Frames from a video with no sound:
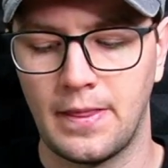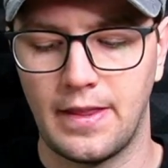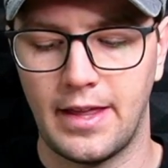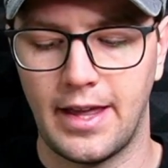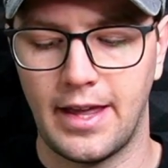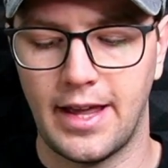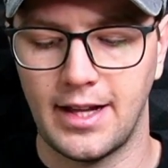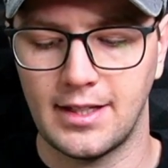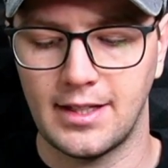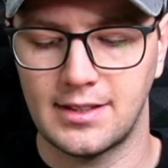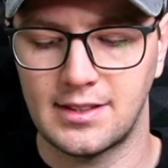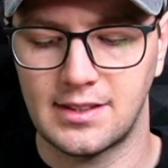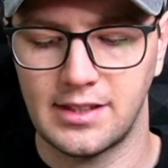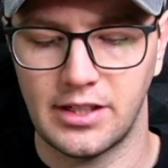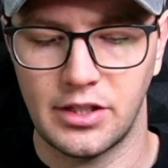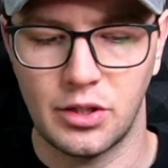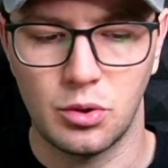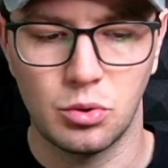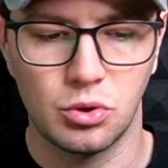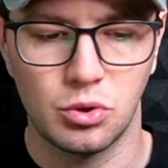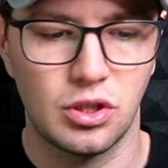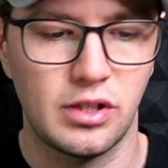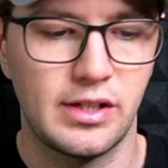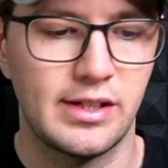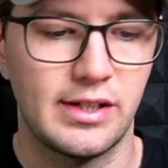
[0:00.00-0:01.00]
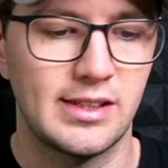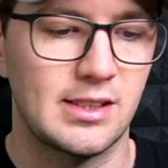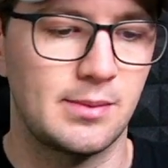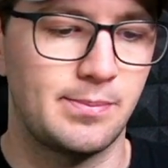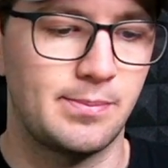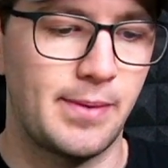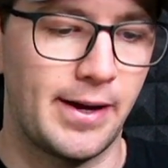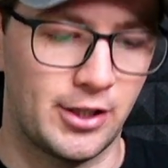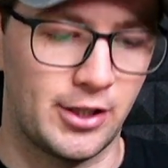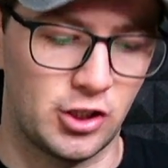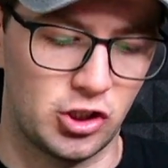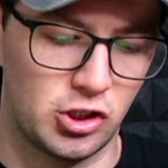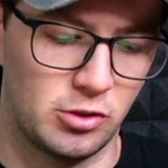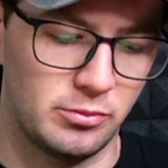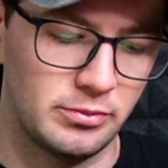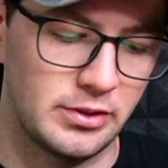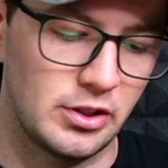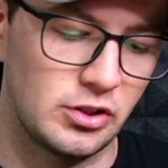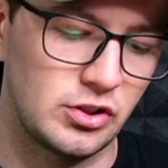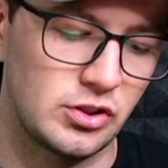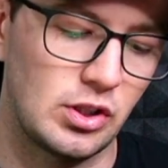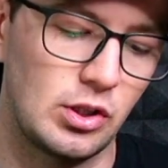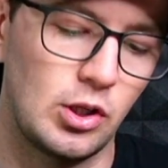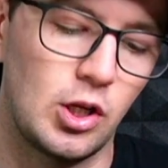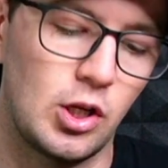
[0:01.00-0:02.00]
It's usually a spectrum.
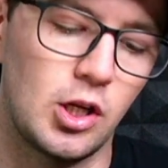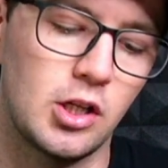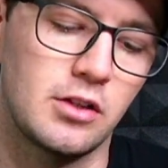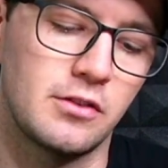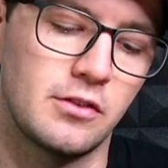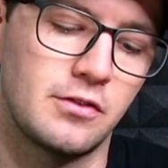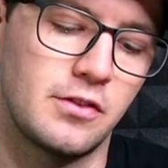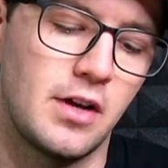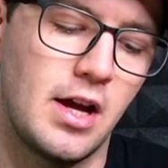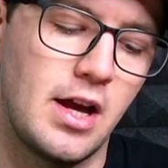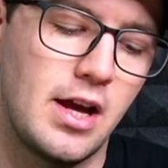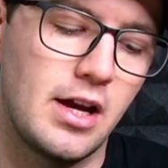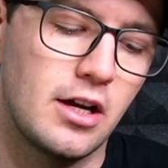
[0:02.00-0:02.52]
There's a lot of